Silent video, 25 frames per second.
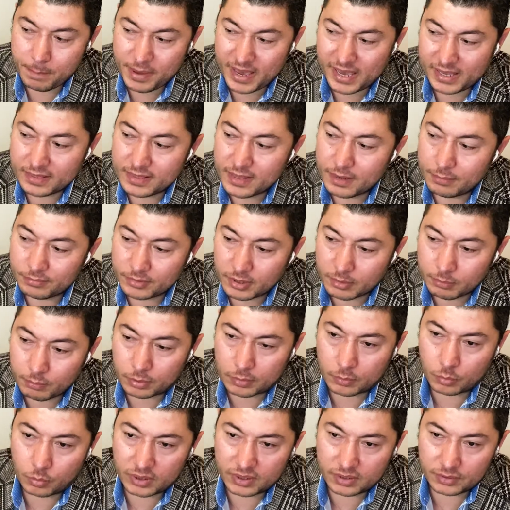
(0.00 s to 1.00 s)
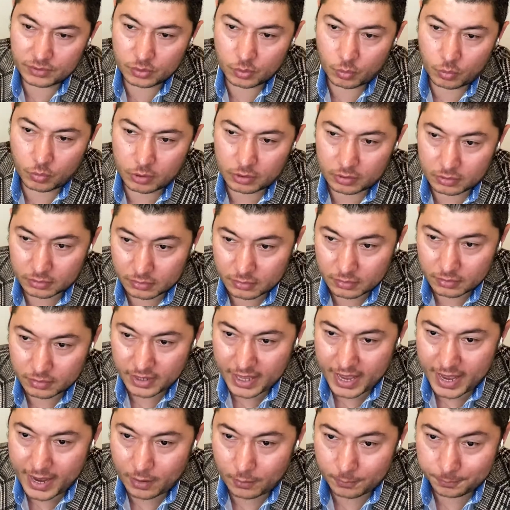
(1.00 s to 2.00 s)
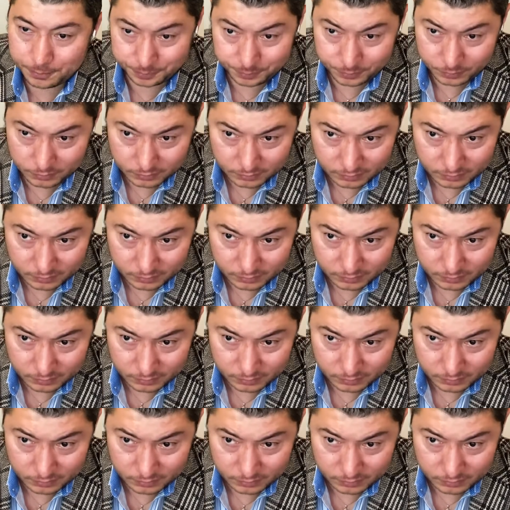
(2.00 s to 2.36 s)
made them number one in the world. Now,